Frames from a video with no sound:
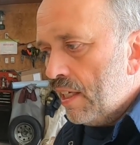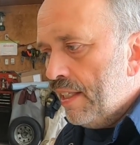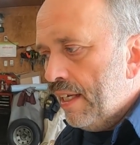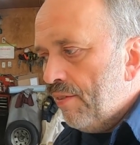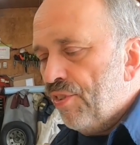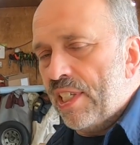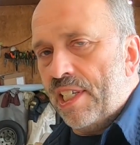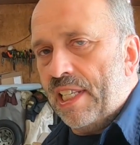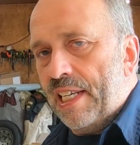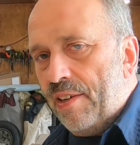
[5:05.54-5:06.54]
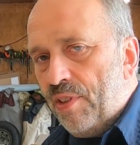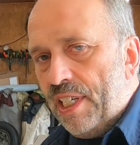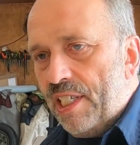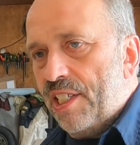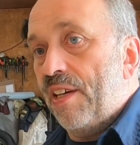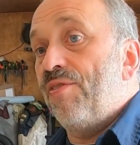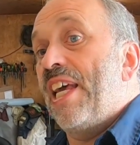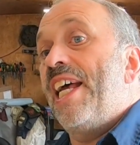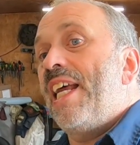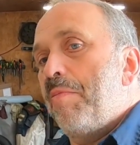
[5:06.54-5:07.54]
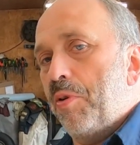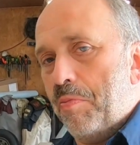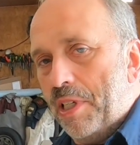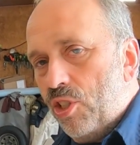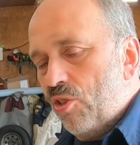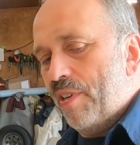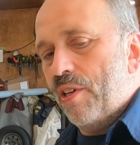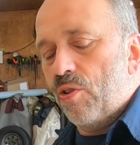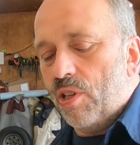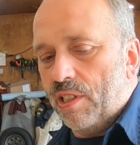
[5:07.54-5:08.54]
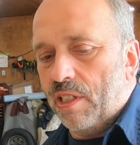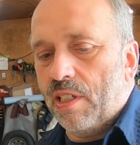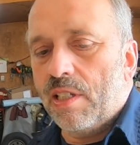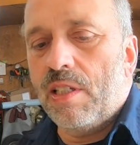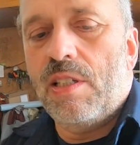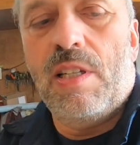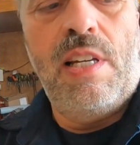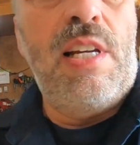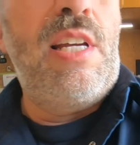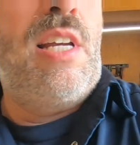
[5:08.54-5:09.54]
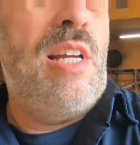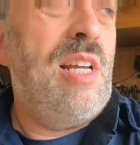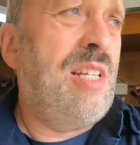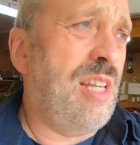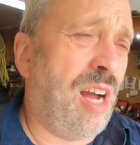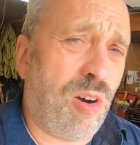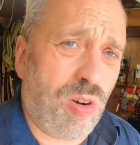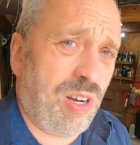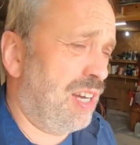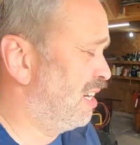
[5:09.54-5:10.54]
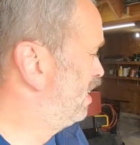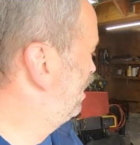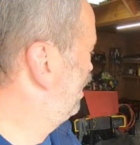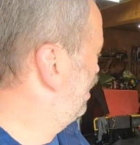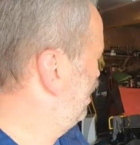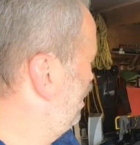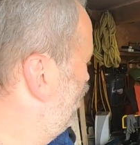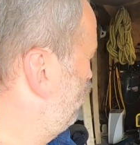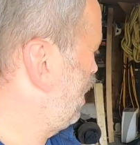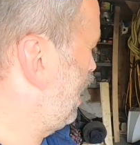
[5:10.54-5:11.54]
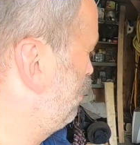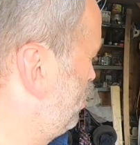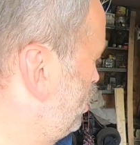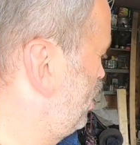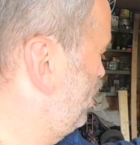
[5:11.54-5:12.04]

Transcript: they fix it, and everything is safe. Then I put my generator on. Now I'm just